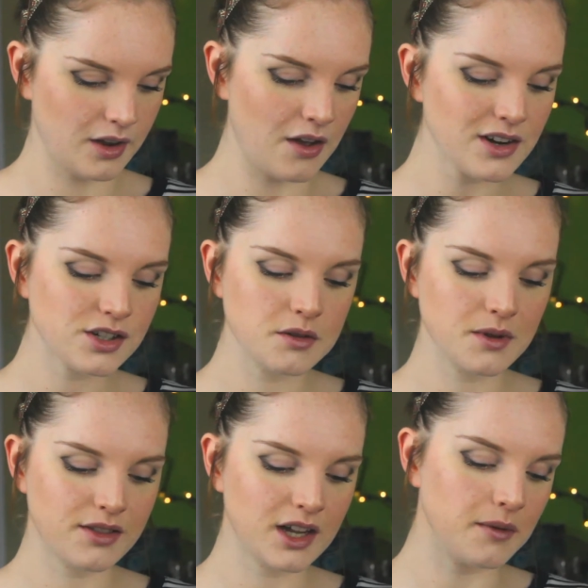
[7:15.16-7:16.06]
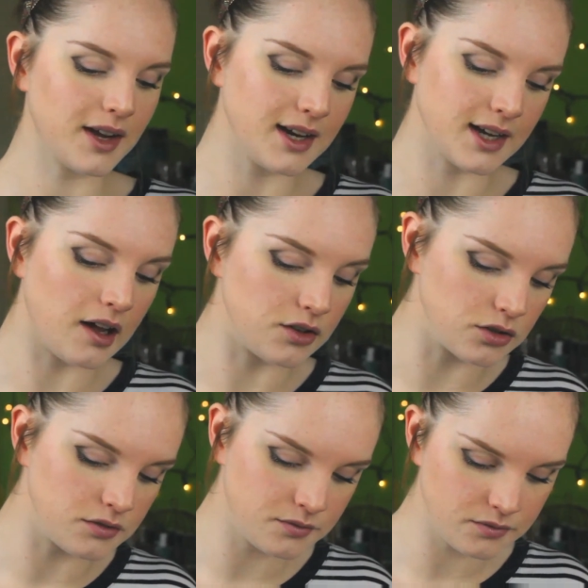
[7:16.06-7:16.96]
I've actually been thinking about getting a candle.
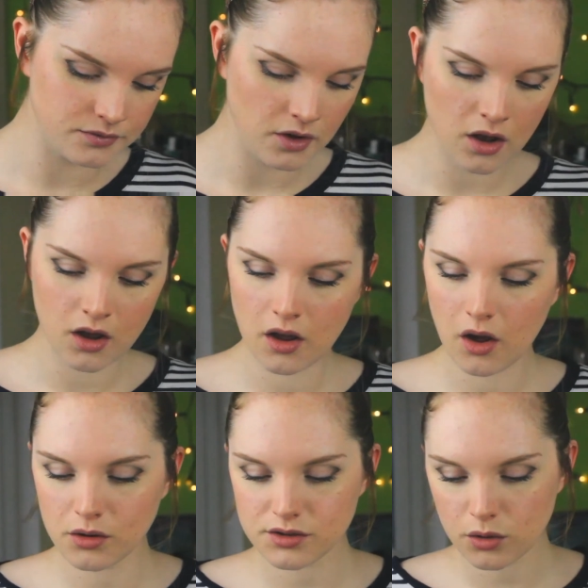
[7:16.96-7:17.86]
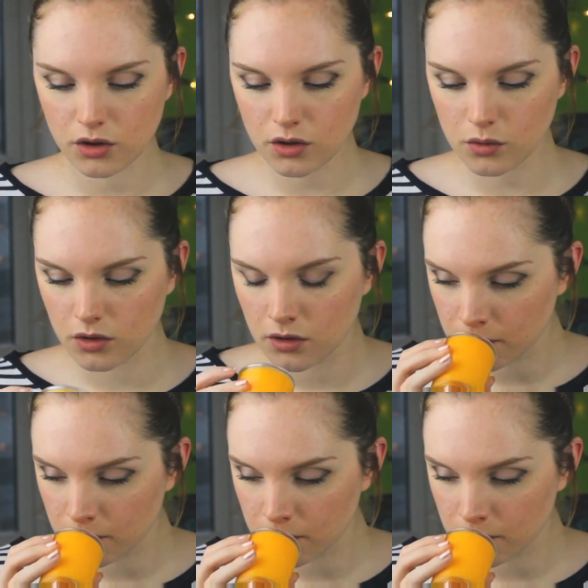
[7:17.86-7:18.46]
That's so cute.